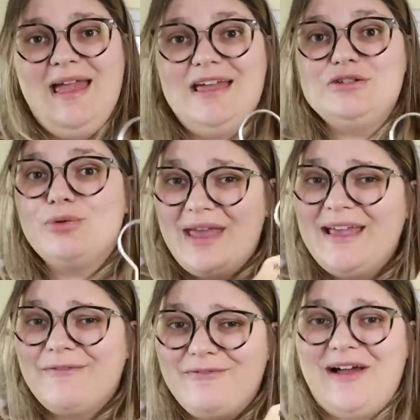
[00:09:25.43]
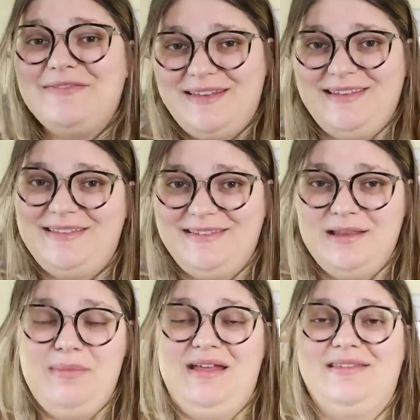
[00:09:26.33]
and you can find things like this in
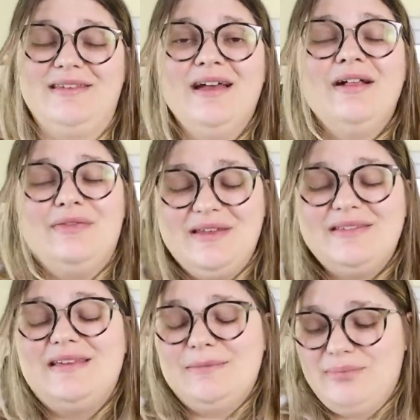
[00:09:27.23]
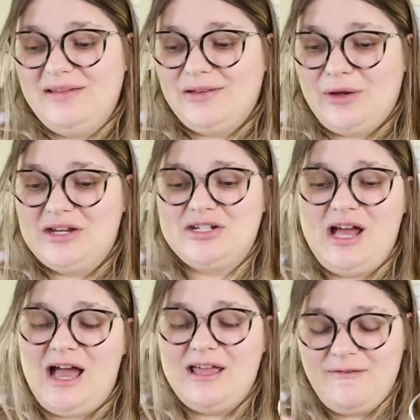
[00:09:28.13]
the bins. This same bins location
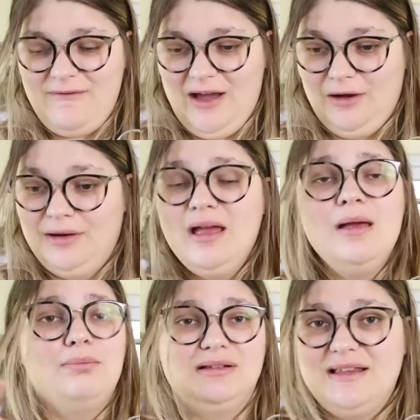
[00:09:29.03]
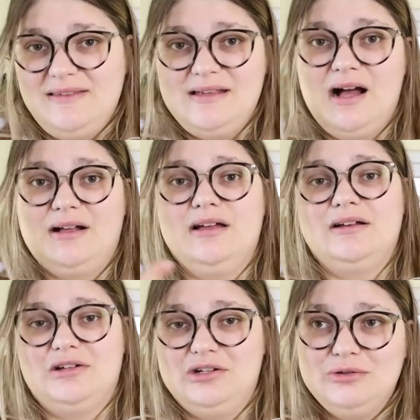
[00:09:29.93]
I have found
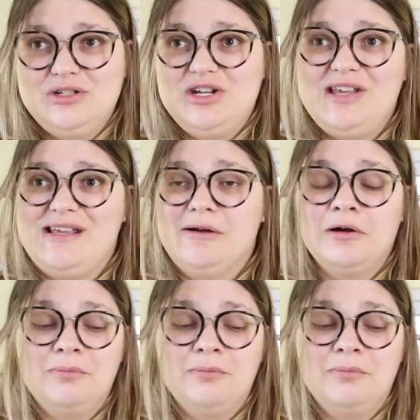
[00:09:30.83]
Balenciaga, Gucci,